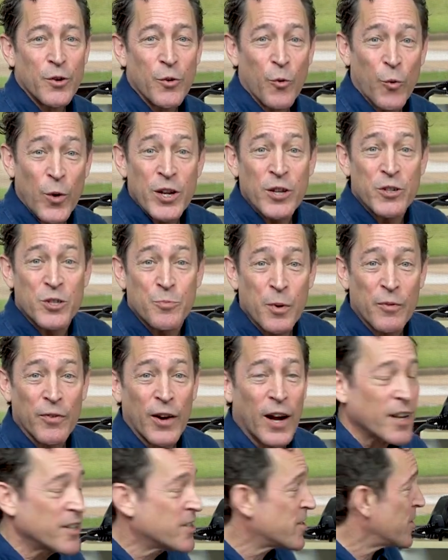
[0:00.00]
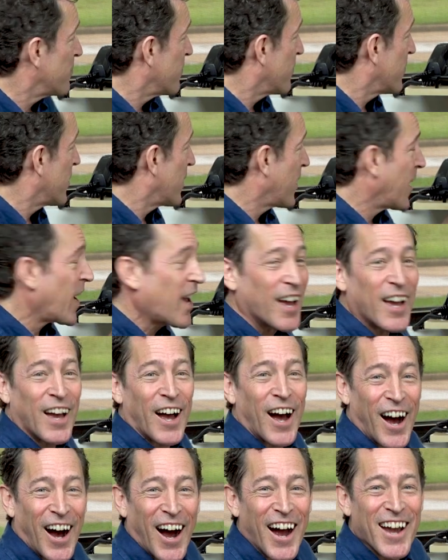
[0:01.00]
Windows provides
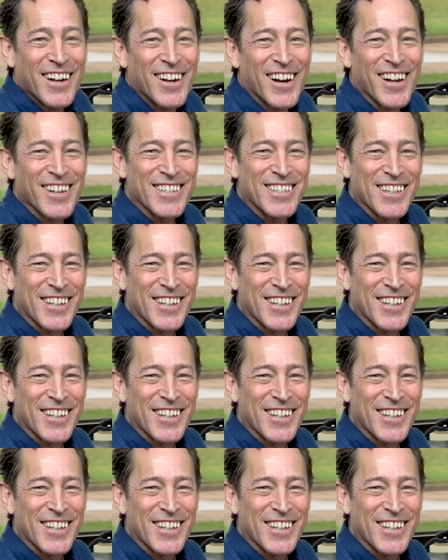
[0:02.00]
icons